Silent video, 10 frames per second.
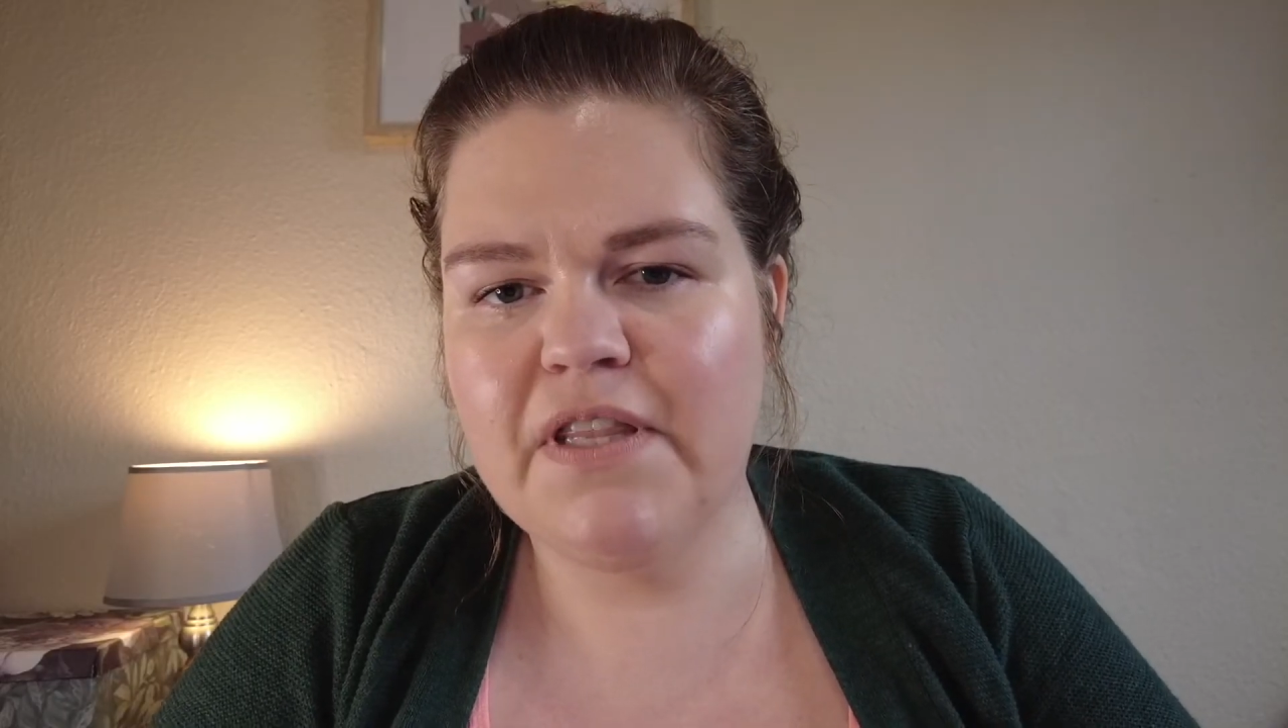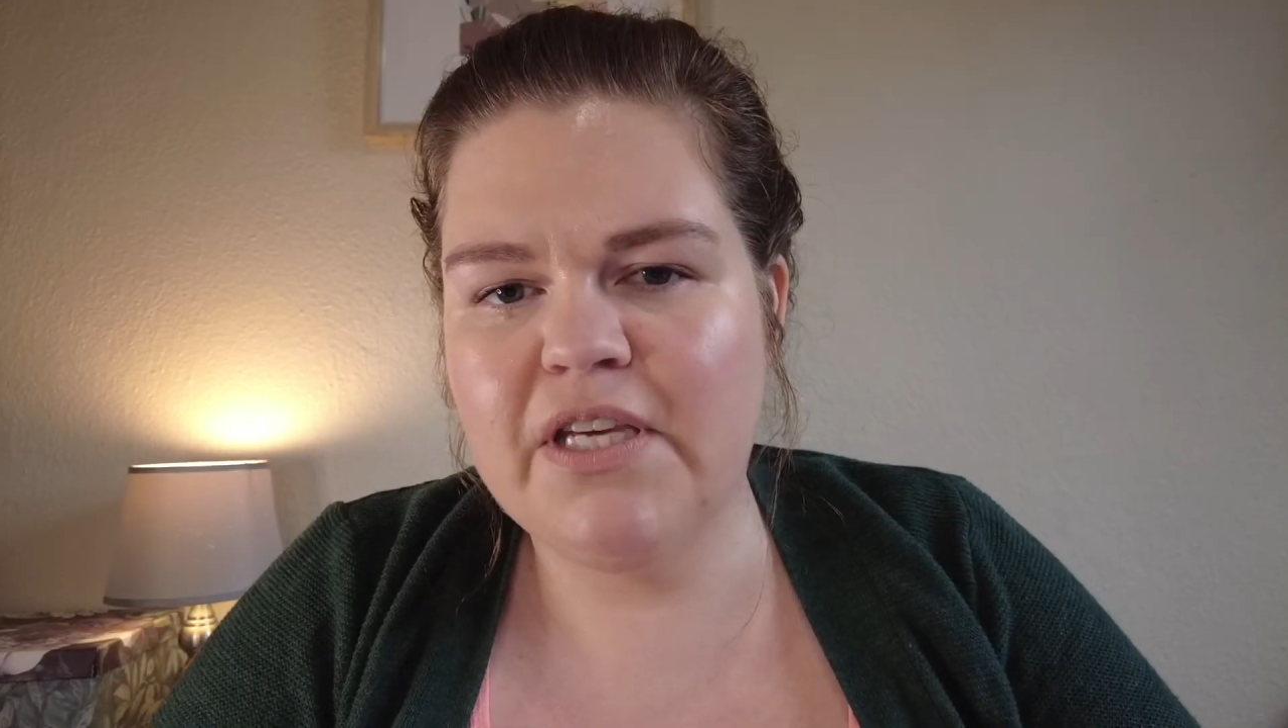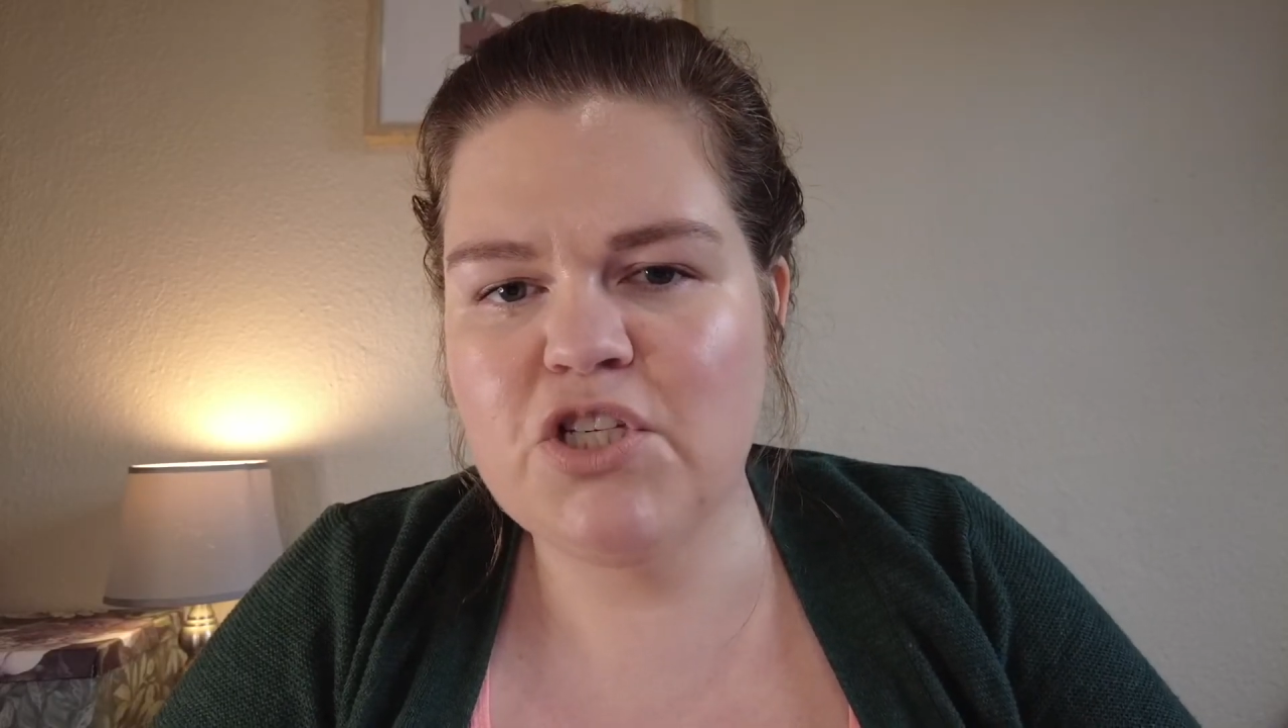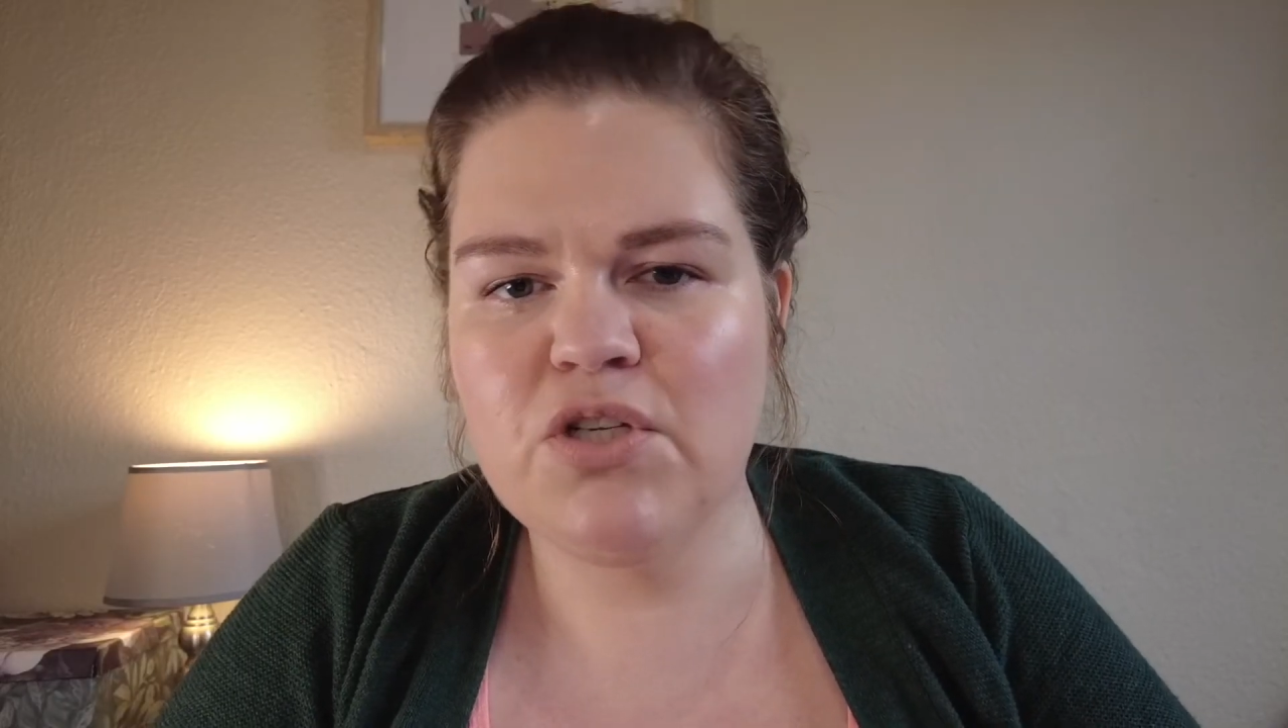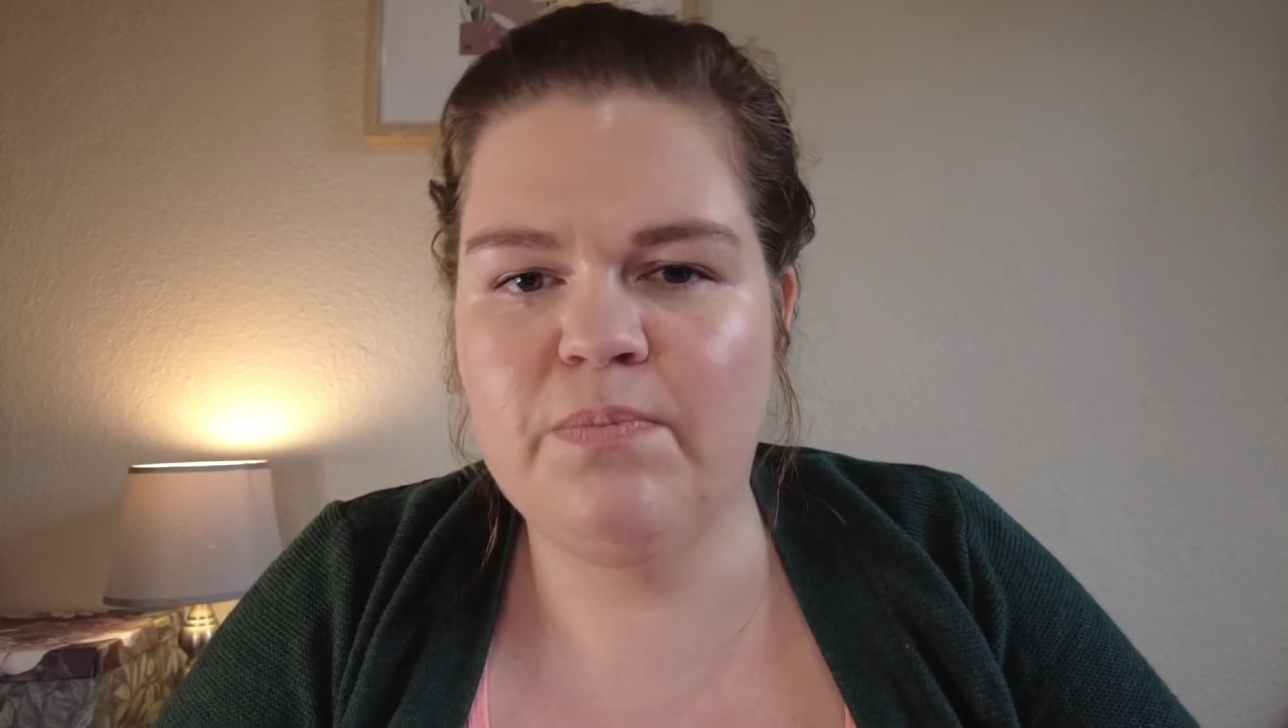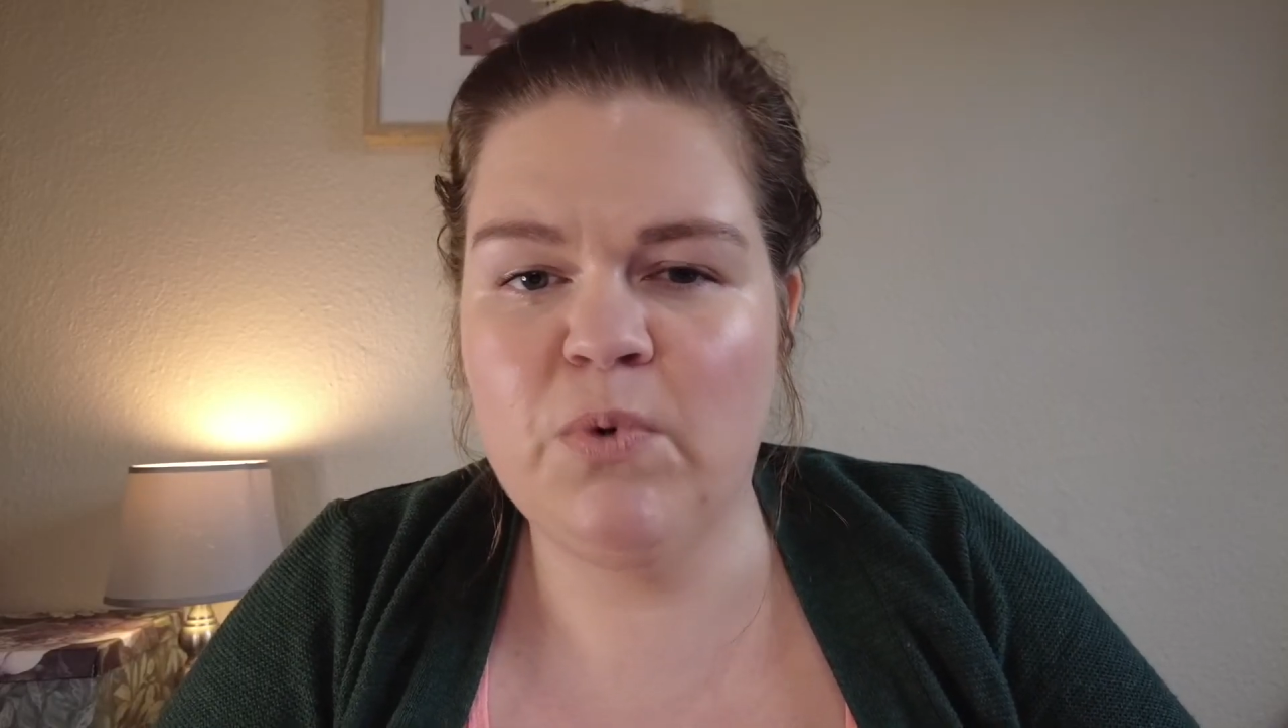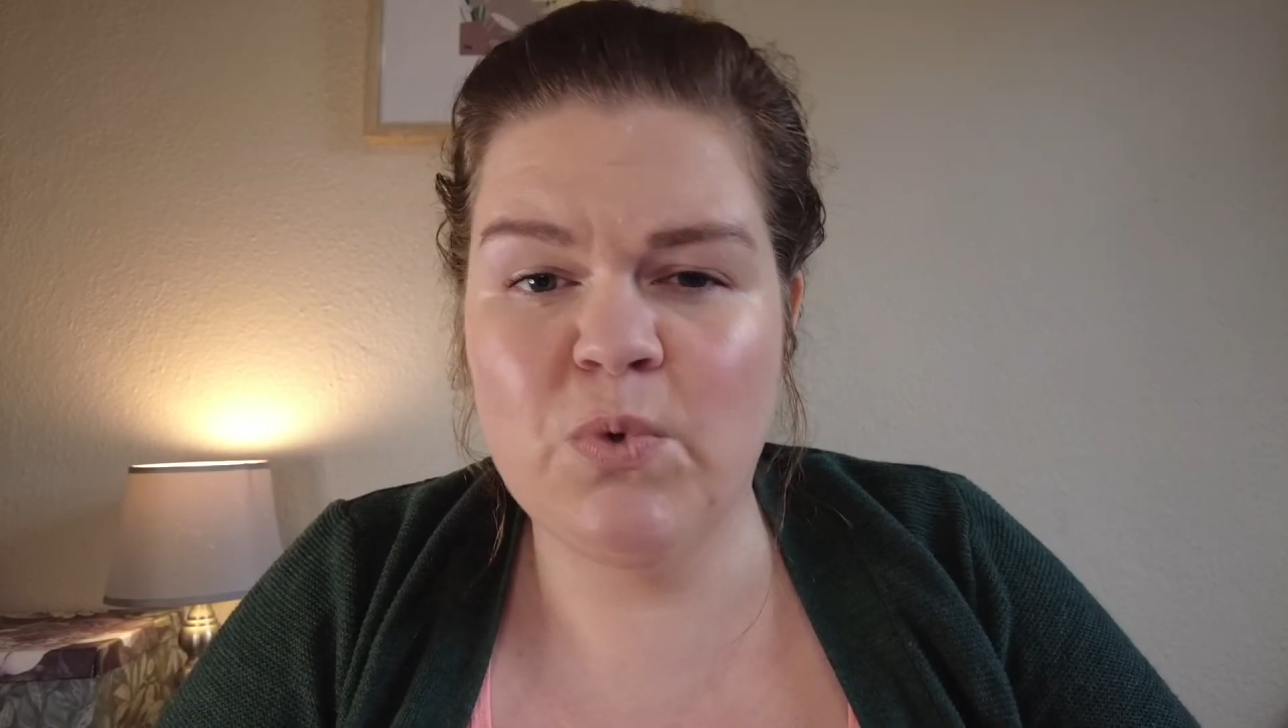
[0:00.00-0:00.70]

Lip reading: there should